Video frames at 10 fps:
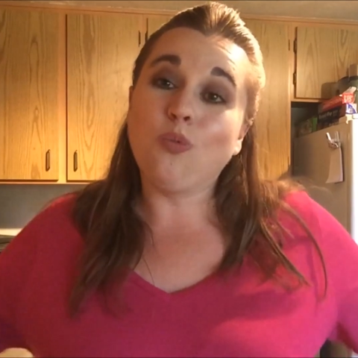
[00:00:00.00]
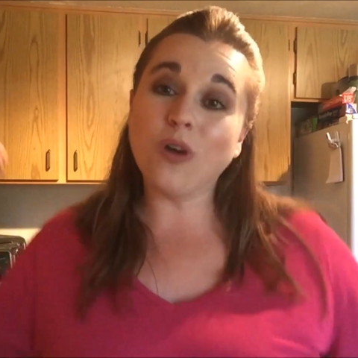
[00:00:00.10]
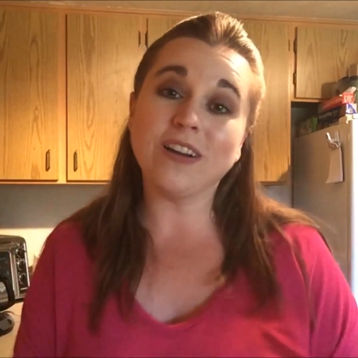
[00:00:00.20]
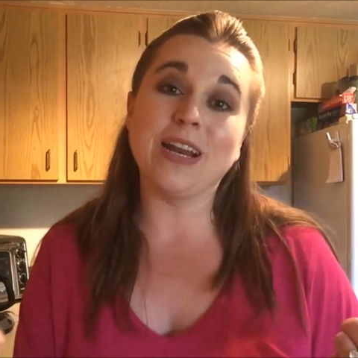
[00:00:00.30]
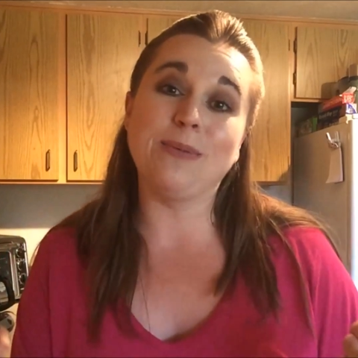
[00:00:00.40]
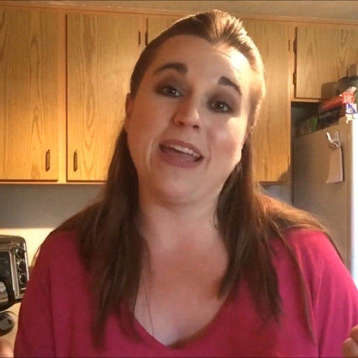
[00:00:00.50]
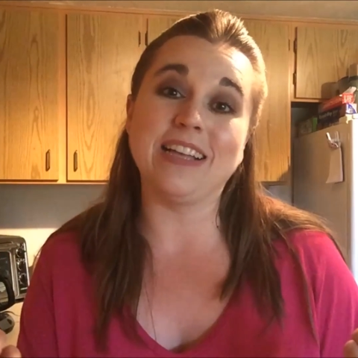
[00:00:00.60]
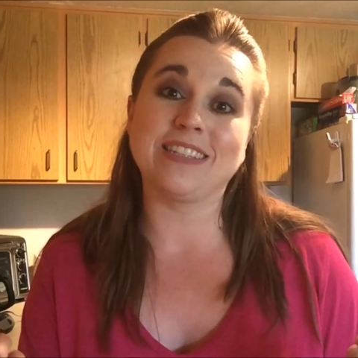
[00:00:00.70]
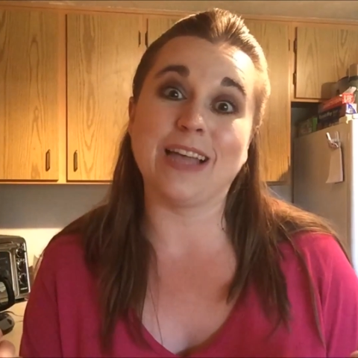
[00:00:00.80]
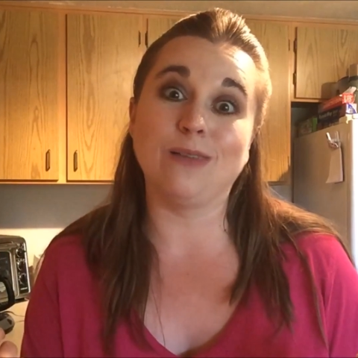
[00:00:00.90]
We're gonna
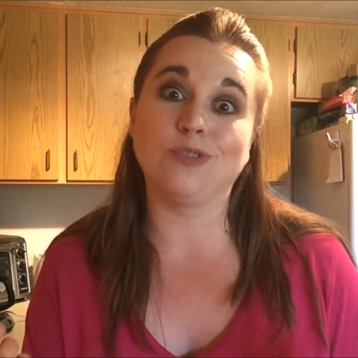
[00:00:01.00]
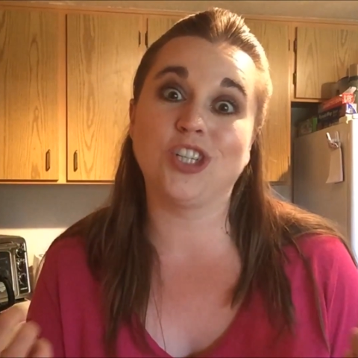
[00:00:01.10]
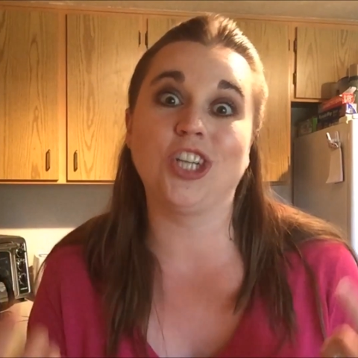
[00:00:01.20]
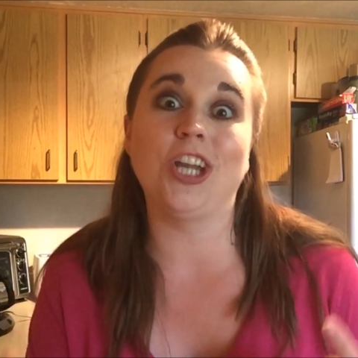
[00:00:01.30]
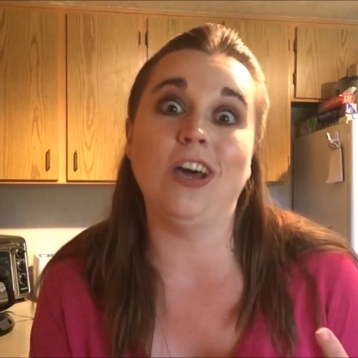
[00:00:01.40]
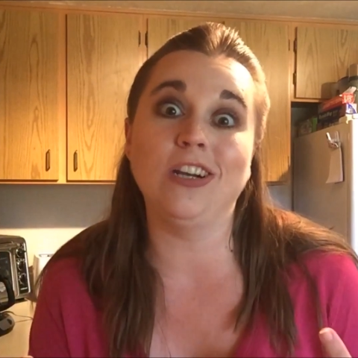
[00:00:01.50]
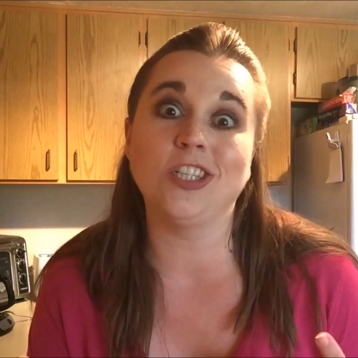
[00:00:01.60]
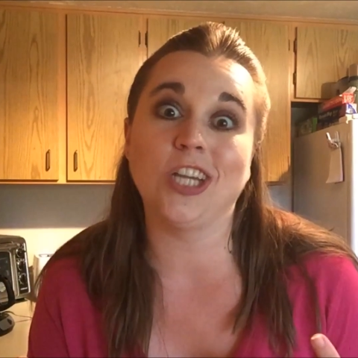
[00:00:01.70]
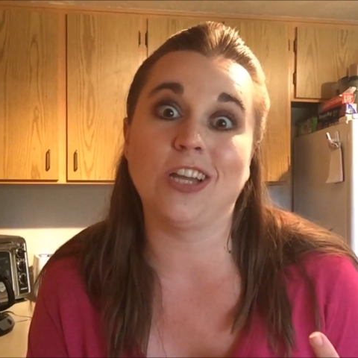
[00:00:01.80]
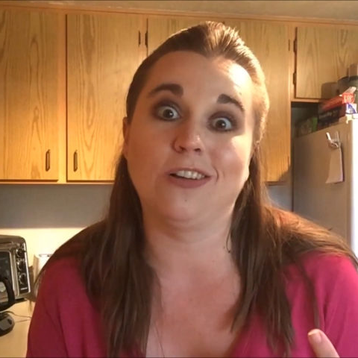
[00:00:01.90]
make some shit on
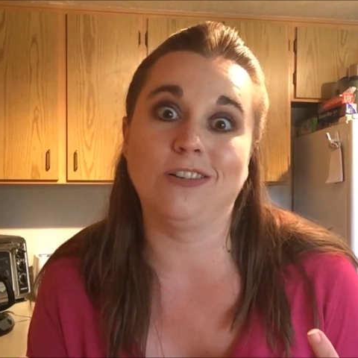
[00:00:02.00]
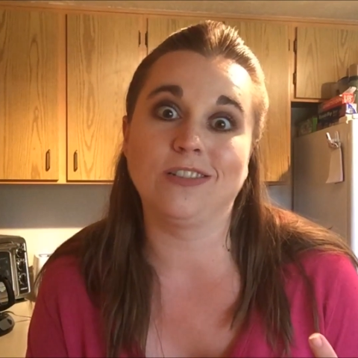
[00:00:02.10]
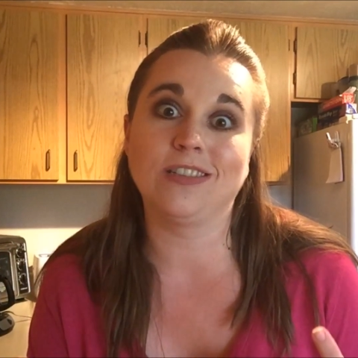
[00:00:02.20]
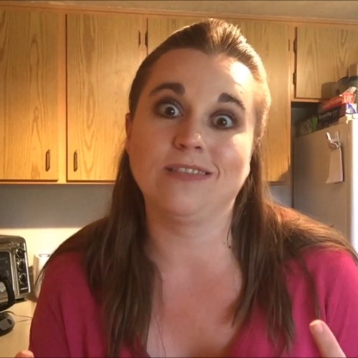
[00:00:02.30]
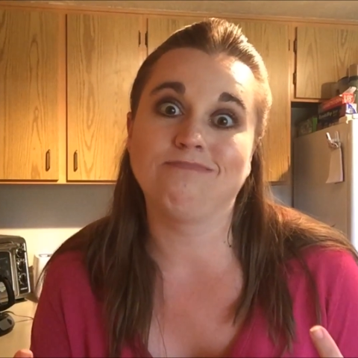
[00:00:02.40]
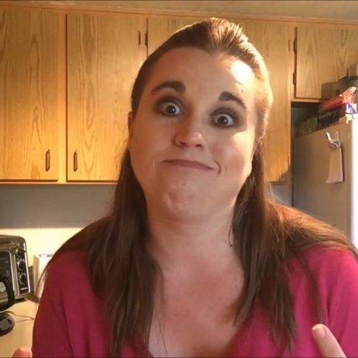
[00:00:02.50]
a shingles.